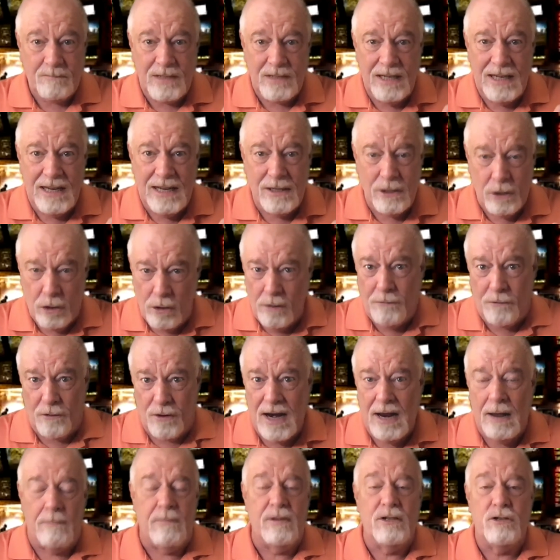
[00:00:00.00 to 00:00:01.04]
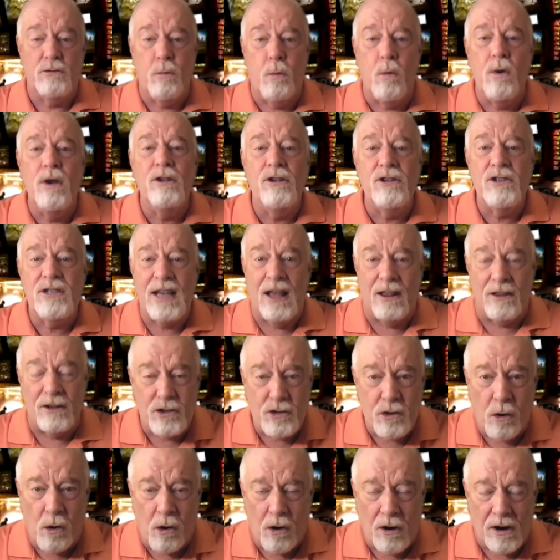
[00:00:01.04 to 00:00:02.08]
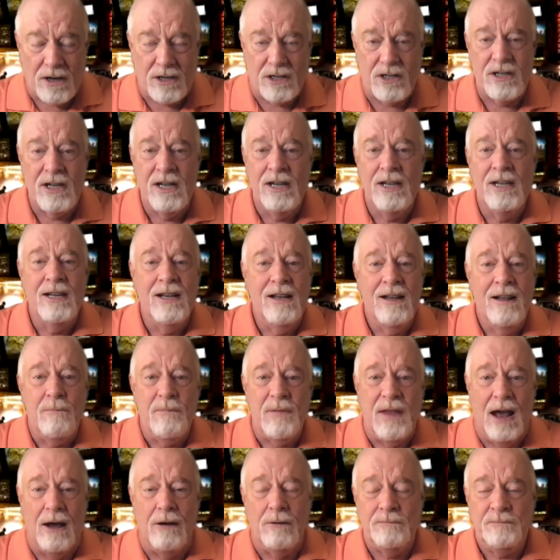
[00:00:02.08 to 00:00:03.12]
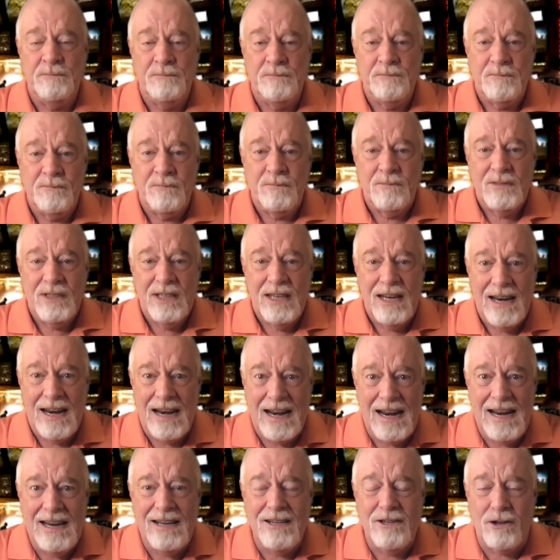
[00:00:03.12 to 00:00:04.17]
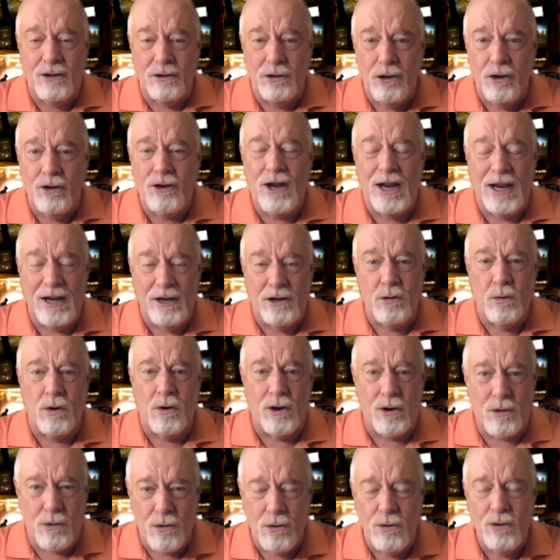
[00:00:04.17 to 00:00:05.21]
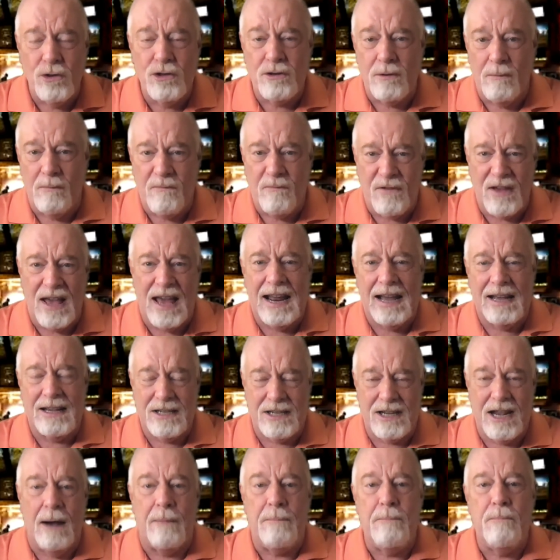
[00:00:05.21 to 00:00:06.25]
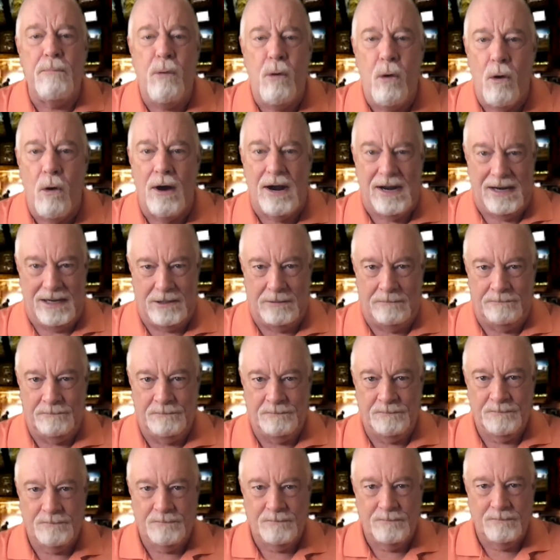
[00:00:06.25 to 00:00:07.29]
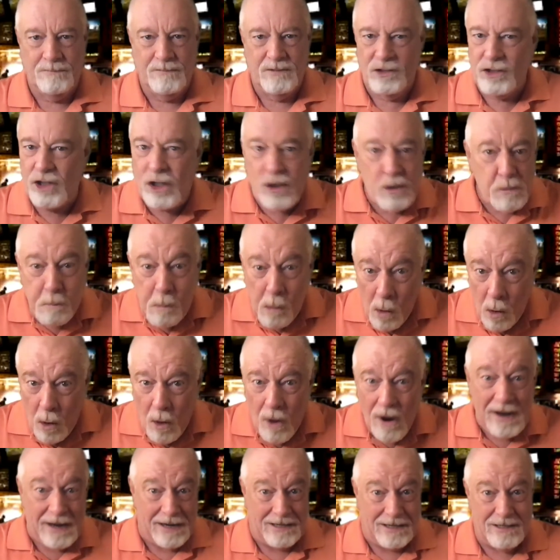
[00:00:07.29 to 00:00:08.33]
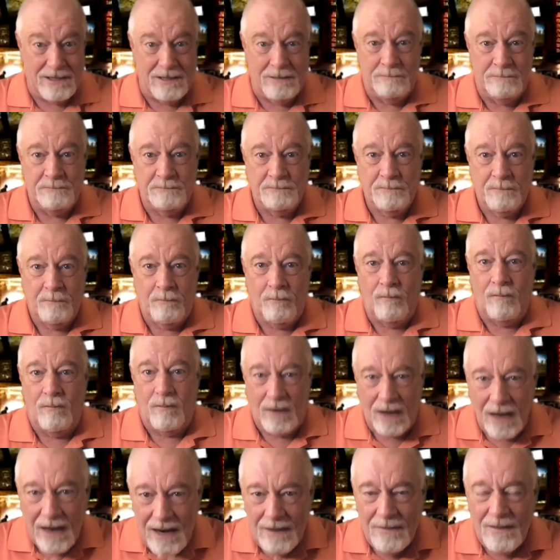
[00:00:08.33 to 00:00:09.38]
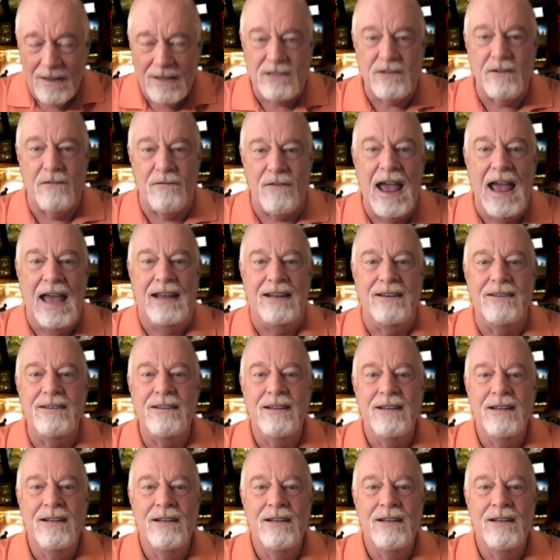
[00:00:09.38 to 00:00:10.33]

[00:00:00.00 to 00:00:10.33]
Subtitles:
It's good for him. It's Will Zalatoris. Now, he's looking to accrue some FedEx Cup points, just points, in this event